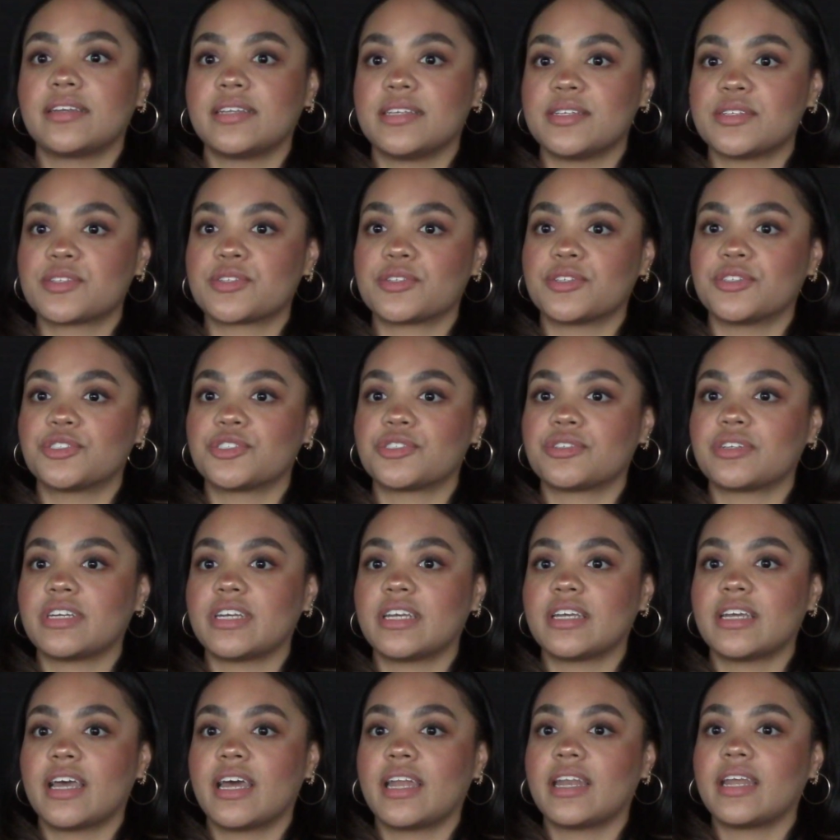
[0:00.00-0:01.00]
knee
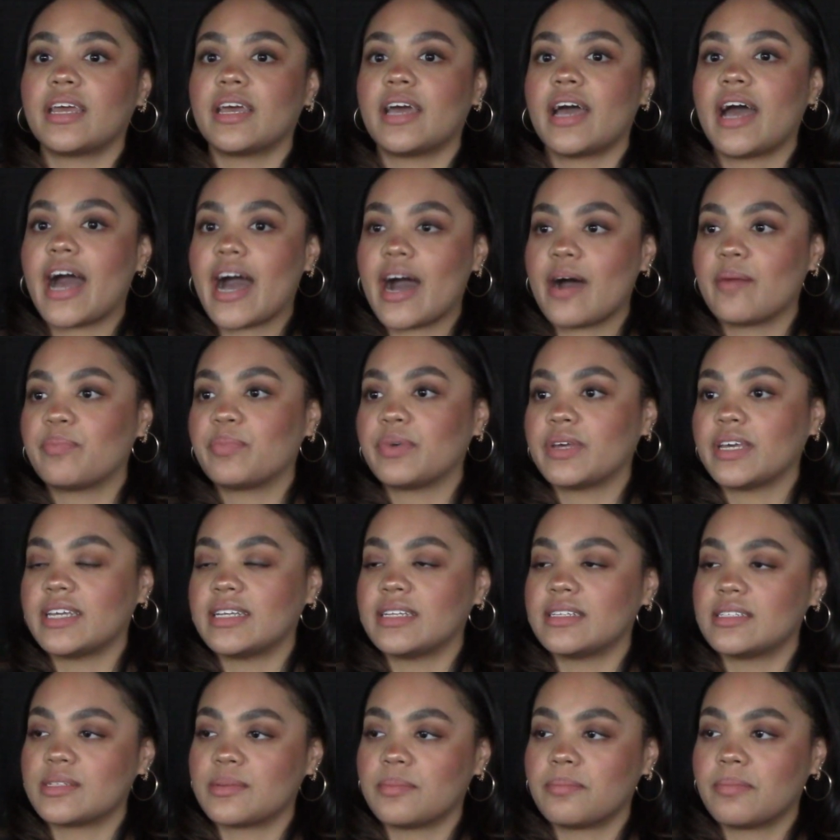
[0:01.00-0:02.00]
surgery, and it
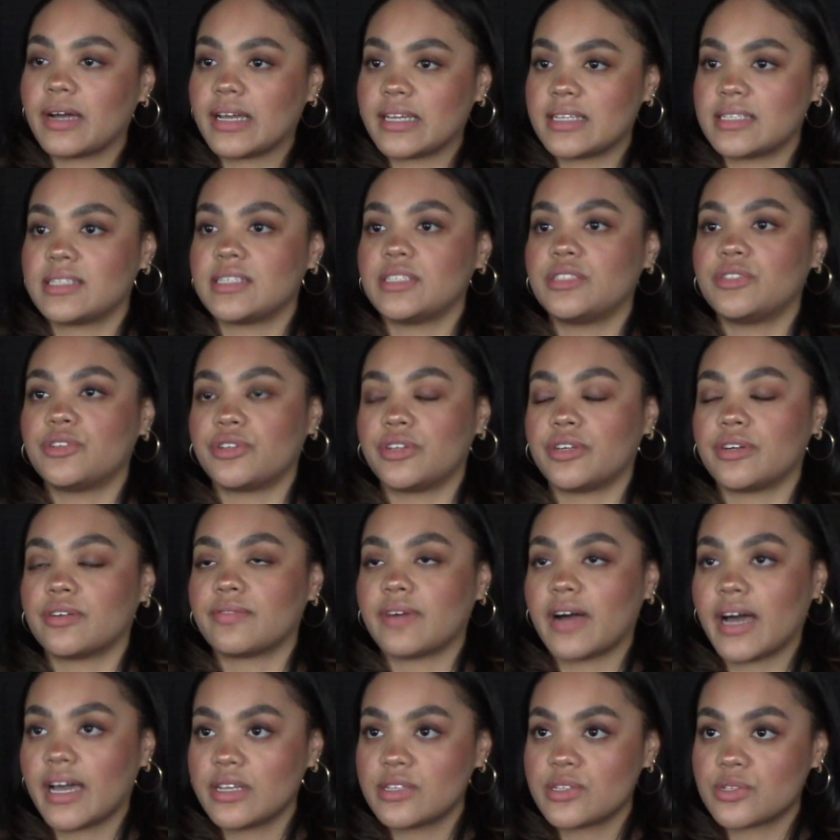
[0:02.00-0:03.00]
happened my senior year of
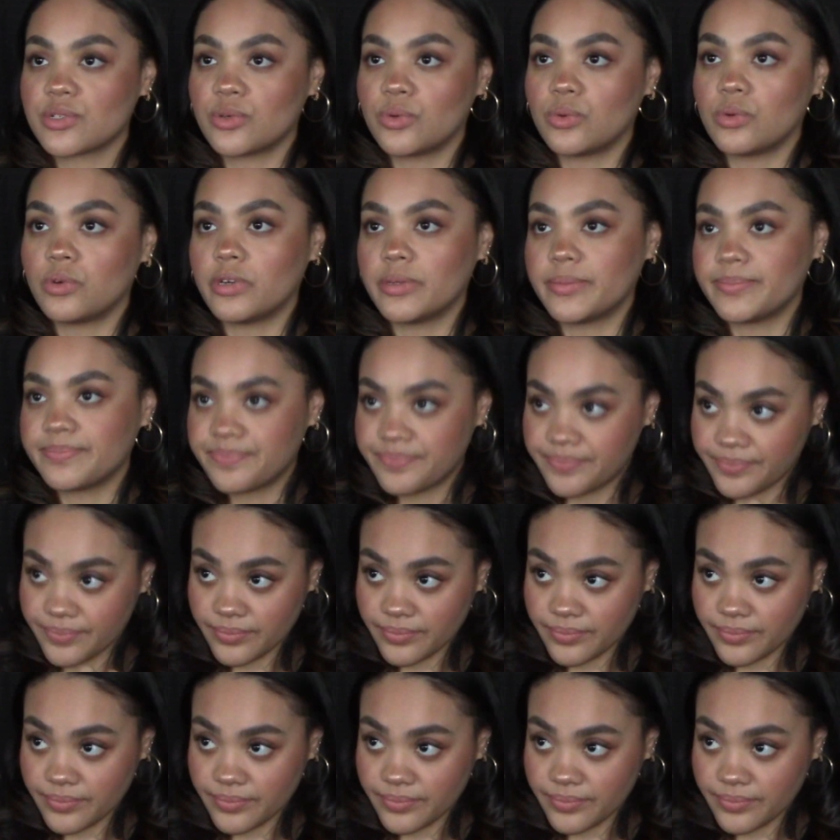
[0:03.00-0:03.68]
high school.